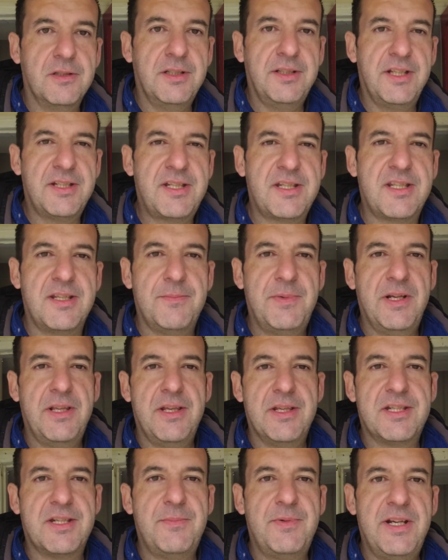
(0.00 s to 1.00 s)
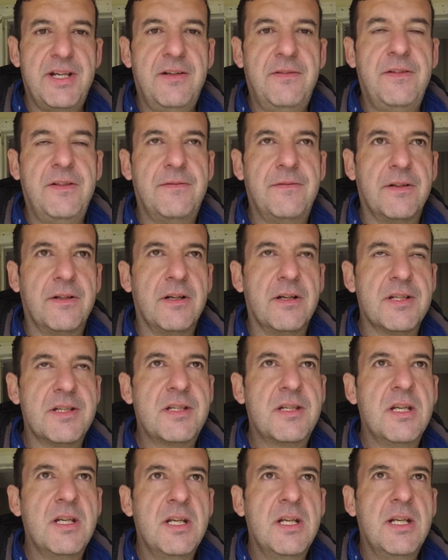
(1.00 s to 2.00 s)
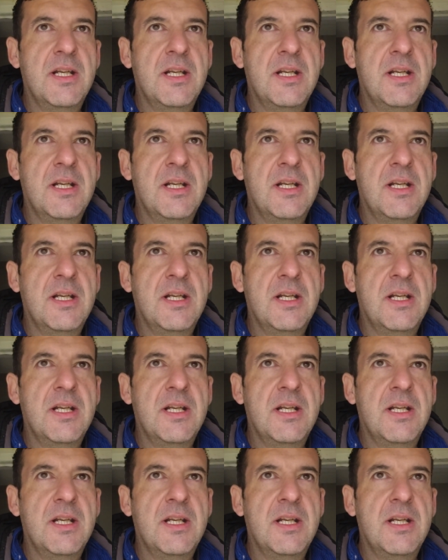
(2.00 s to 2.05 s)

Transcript: and this is the bit that's a bit iffy for us,